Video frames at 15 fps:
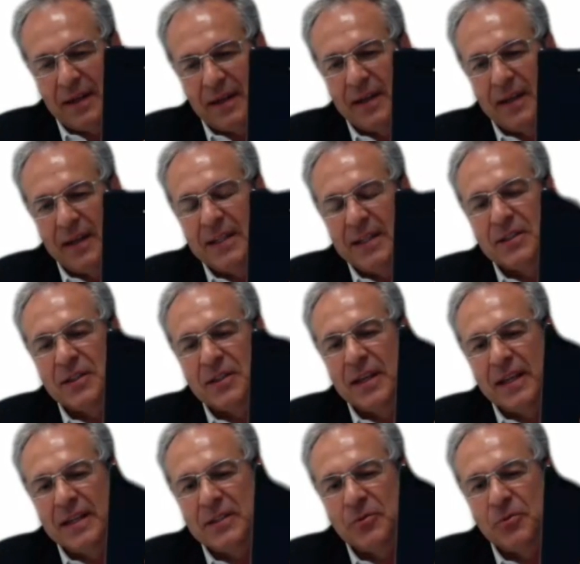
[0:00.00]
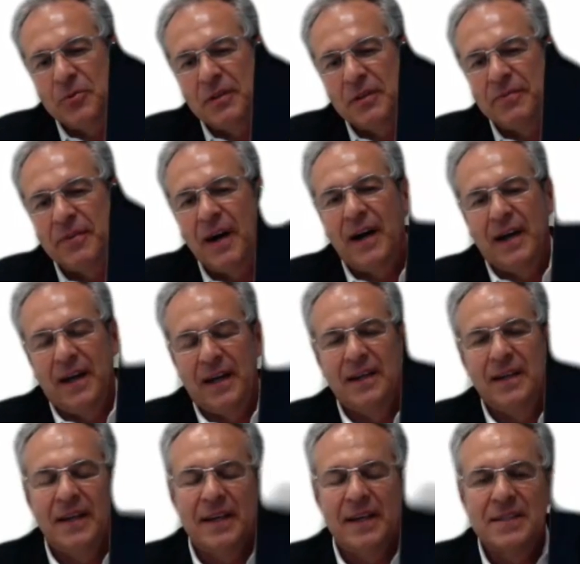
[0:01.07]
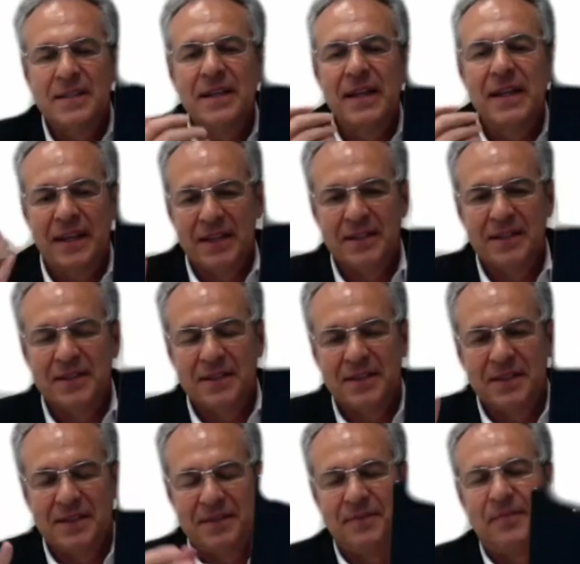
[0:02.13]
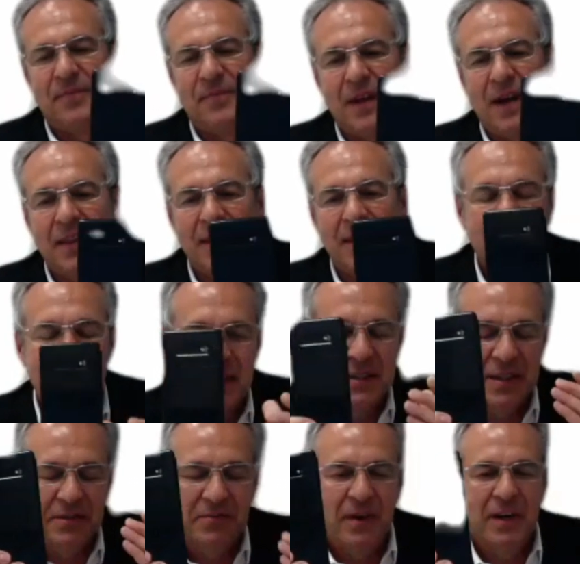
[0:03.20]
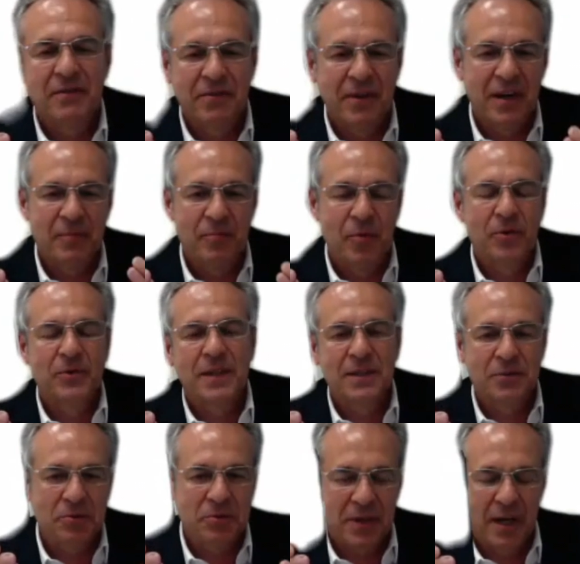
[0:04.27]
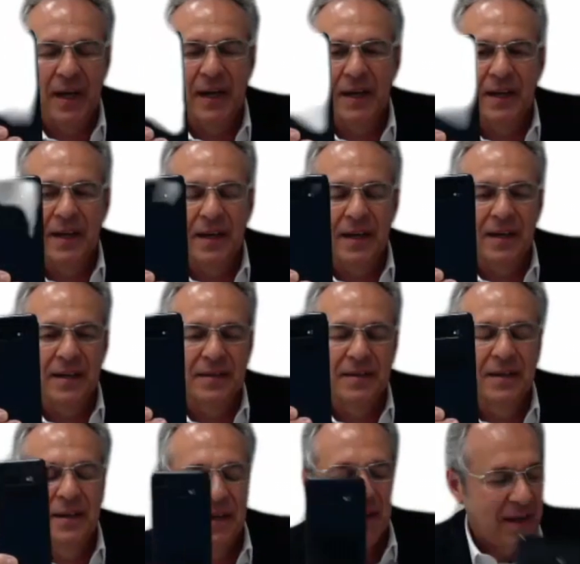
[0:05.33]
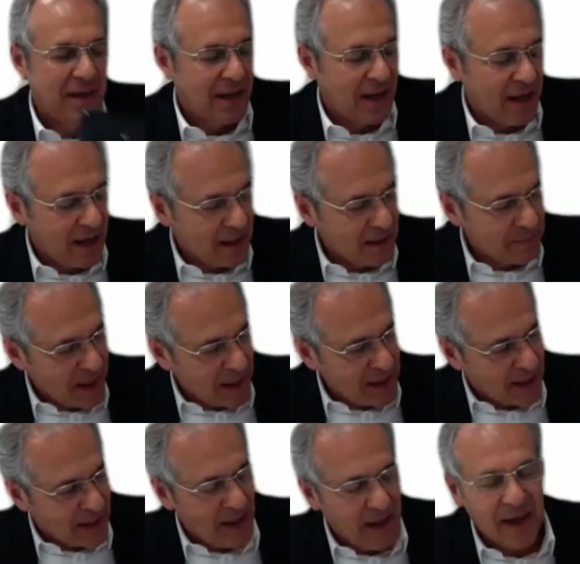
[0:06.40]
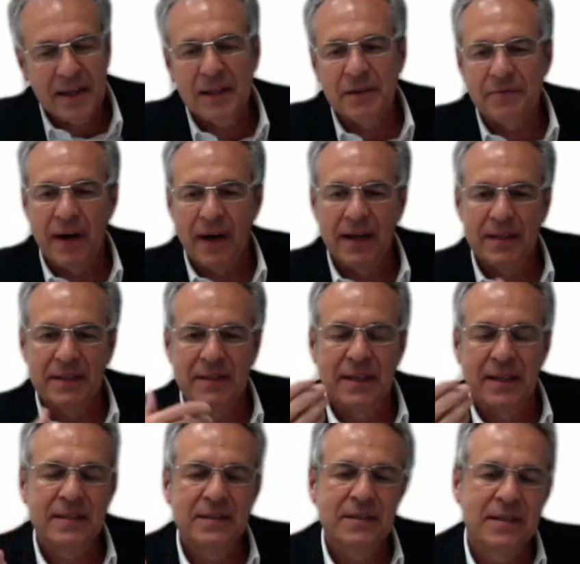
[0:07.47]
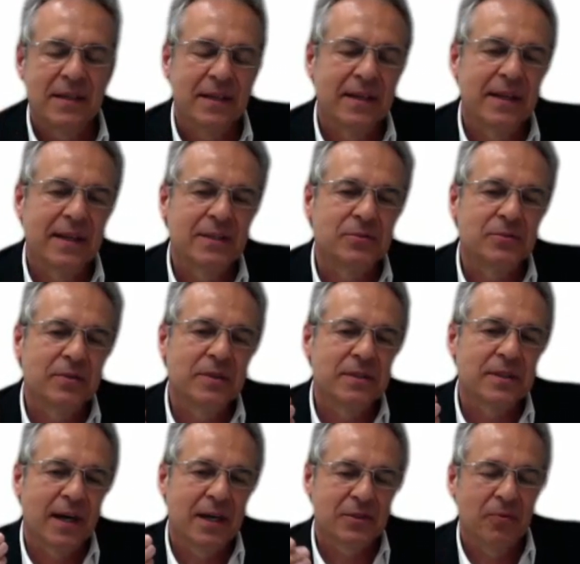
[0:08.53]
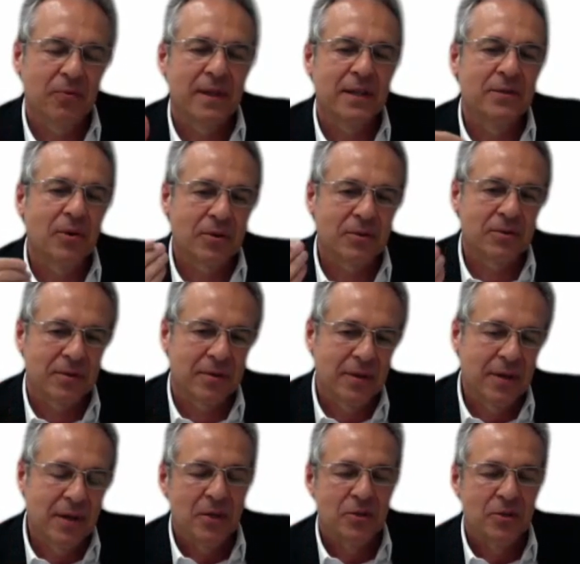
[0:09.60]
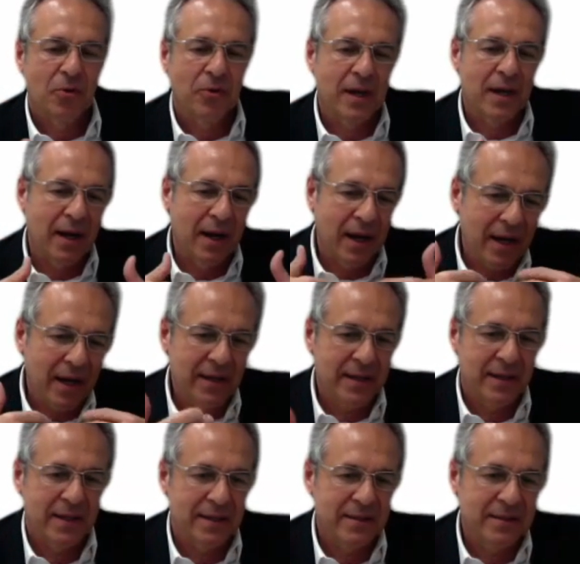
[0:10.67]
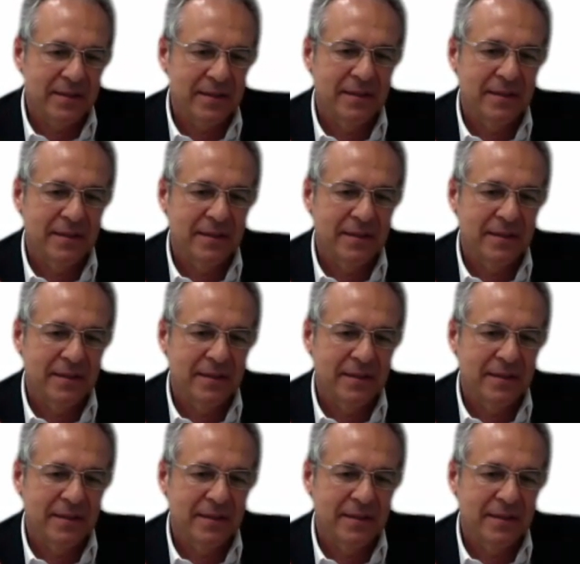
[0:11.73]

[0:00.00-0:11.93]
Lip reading: needs to define his needs. I think this is very, very important to say here. And by the client defining his needs to discuss with the doctor. So the client